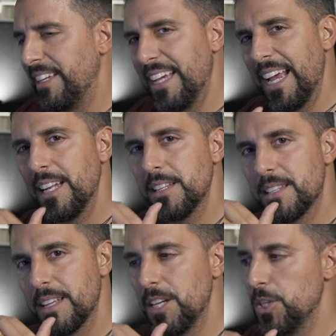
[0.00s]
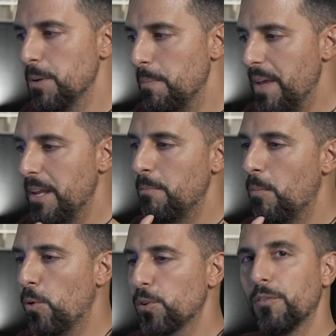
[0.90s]
gain stage a bit
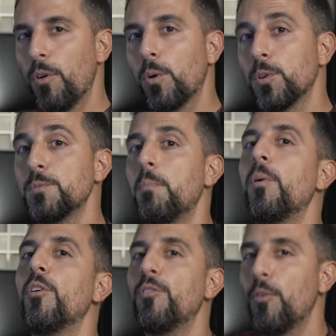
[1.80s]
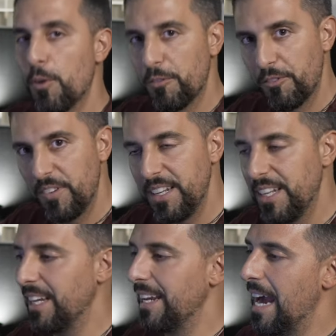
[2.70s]
more the vocals before
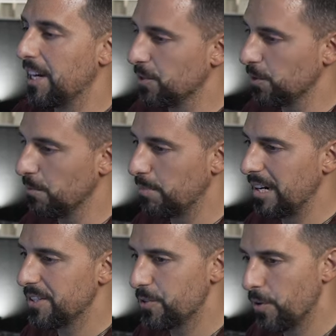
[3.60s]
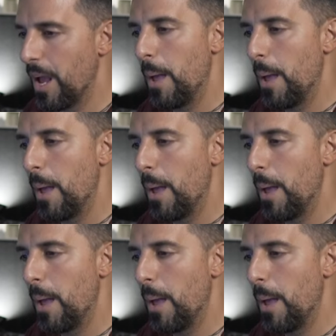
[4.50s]
feeding an actual compressor,